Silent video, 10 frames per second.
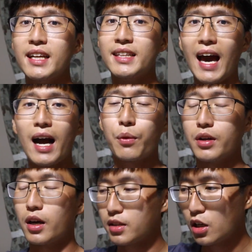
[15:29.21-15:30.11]
and the
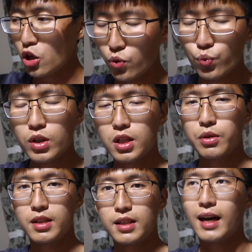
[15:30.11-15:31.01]
aqueduct, really,
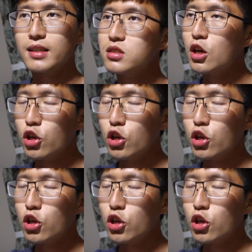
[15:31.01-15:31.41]
really nice.